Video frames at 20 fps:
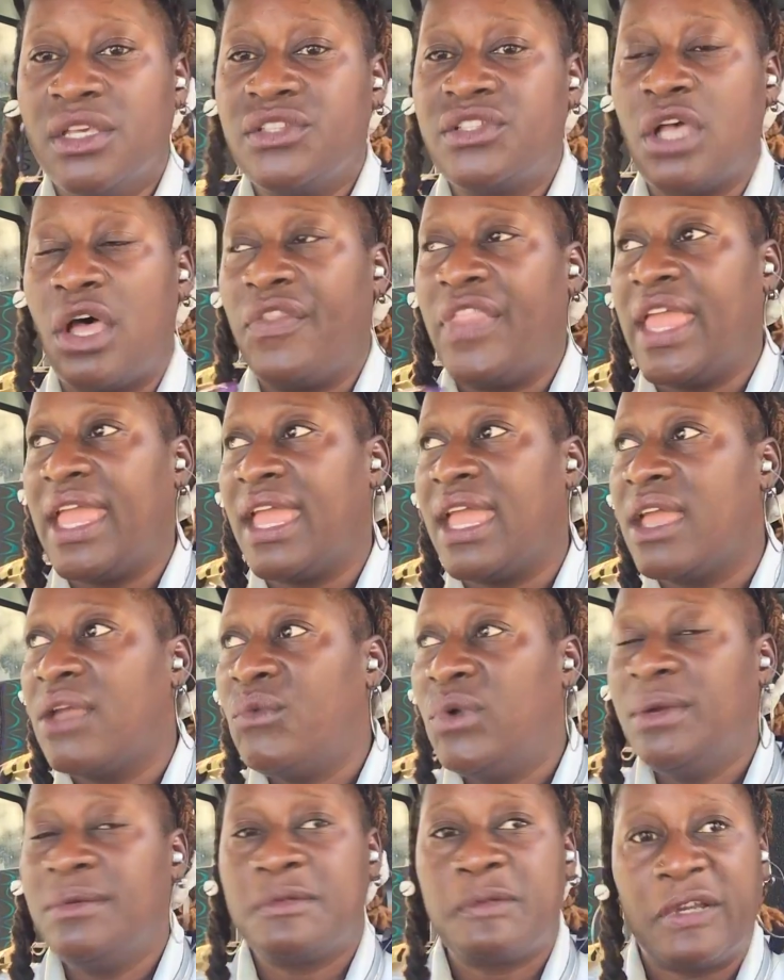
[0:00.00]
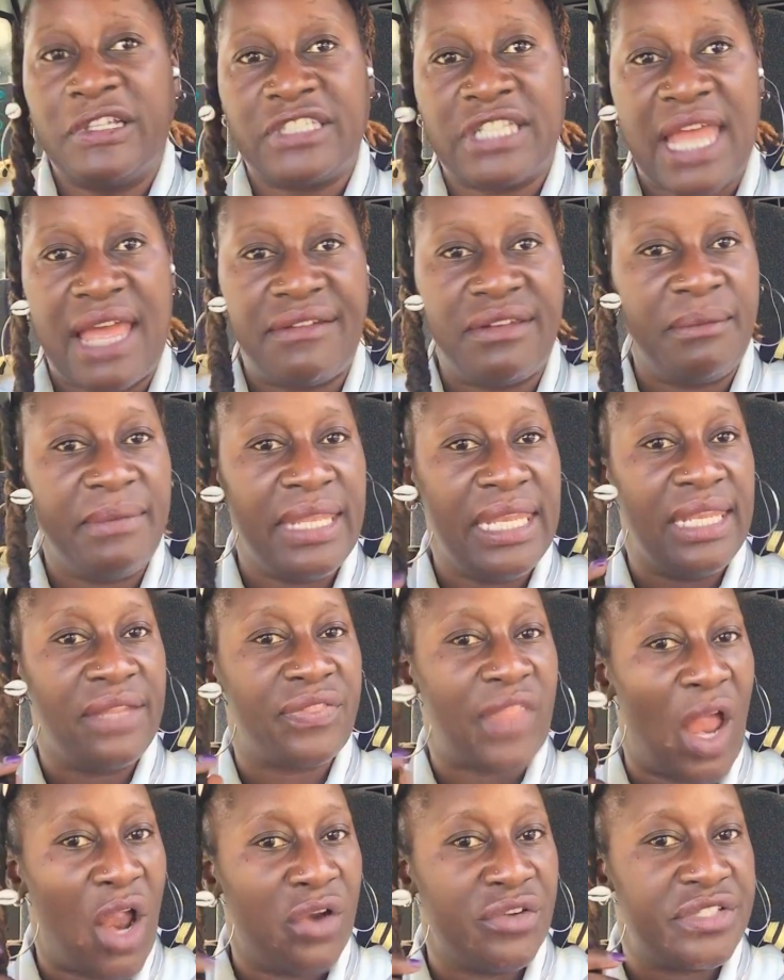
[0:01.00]
So then we were supposed to have the meeting
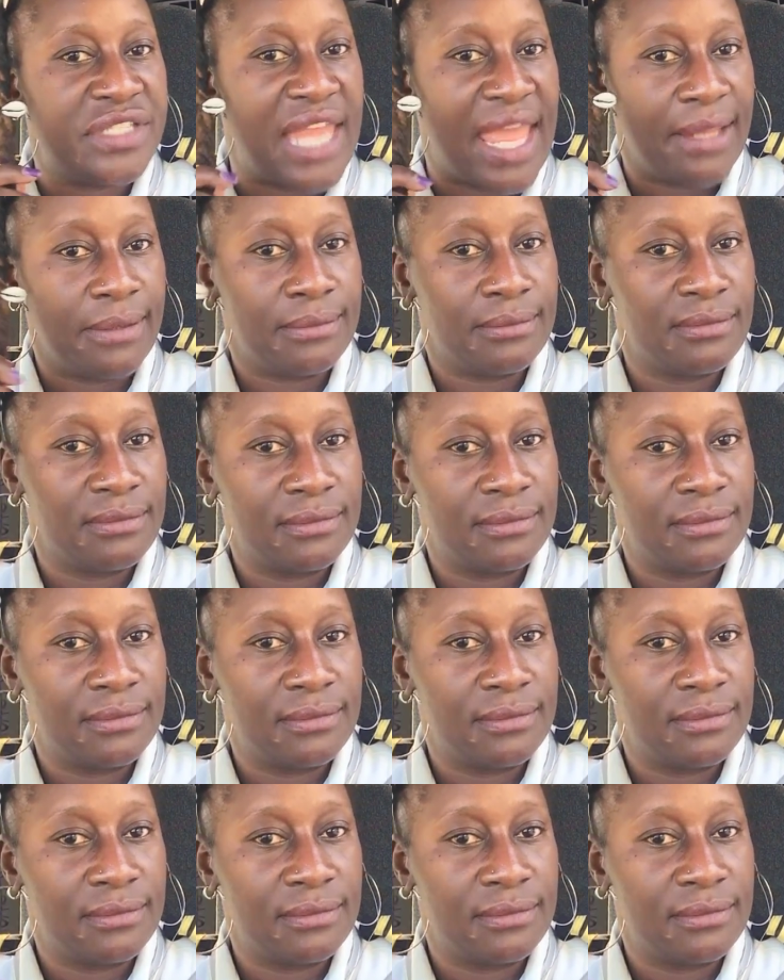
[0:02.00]
Thursday.